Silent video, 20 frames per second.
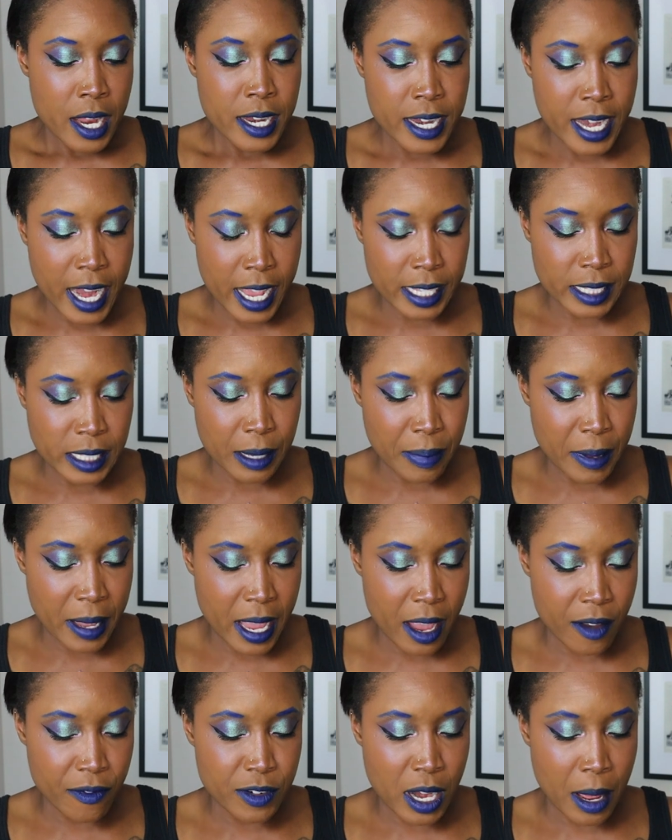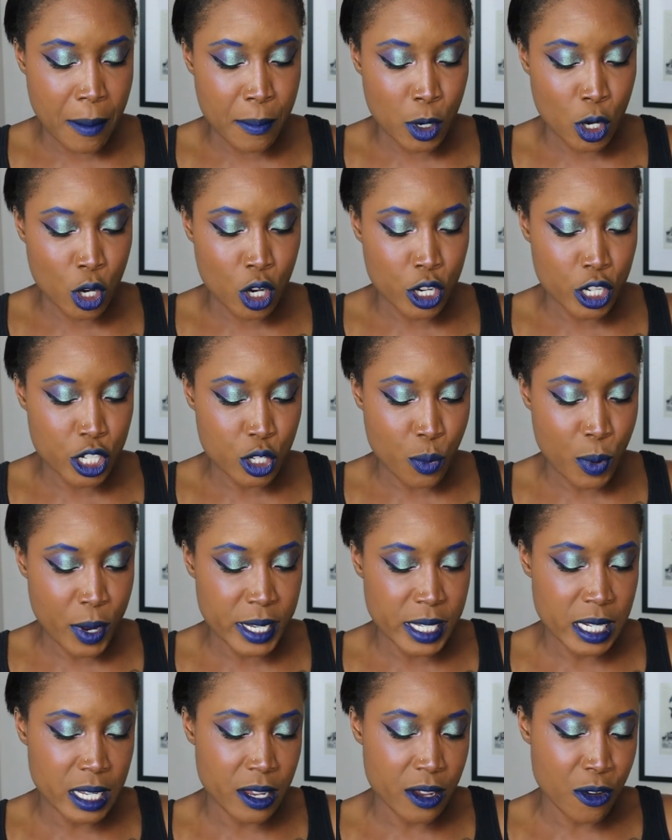Next up, I have number
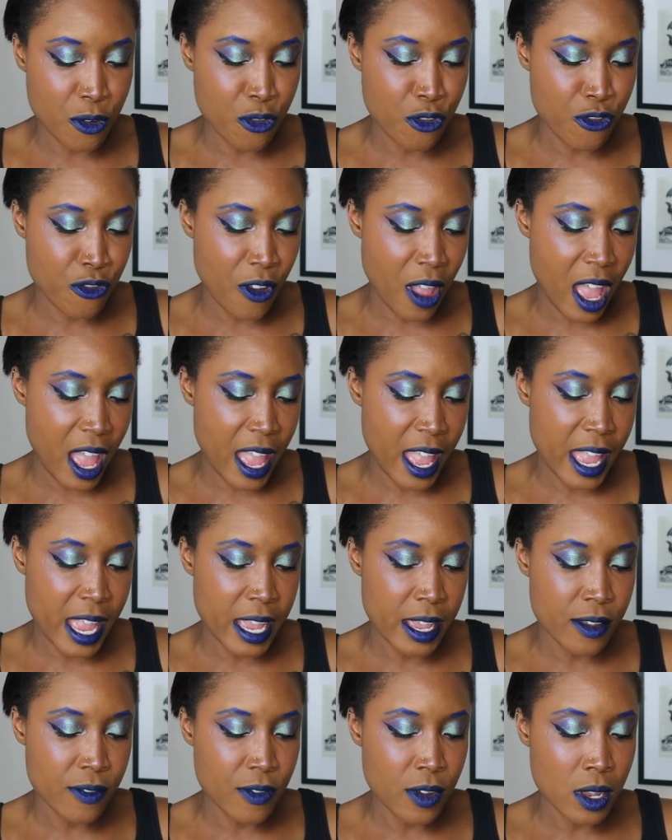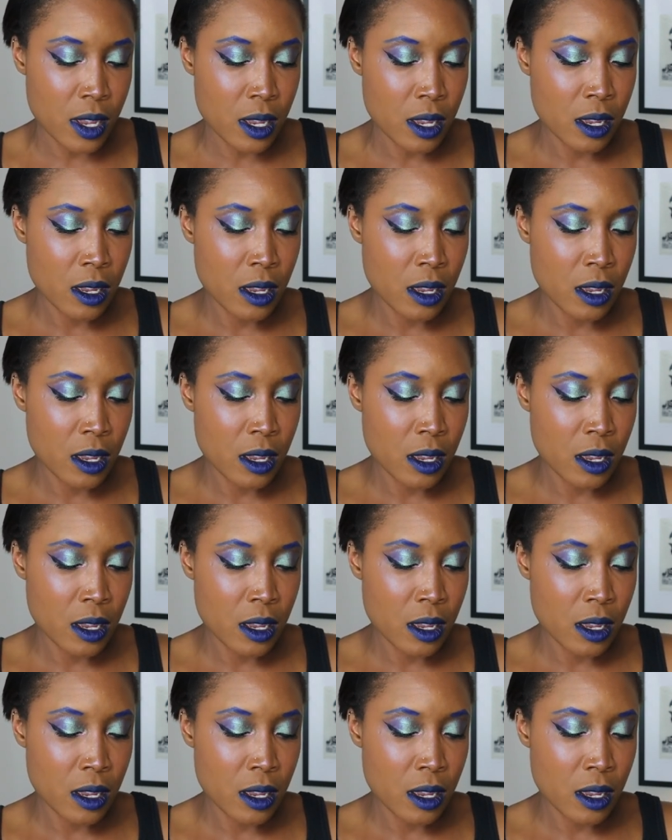25.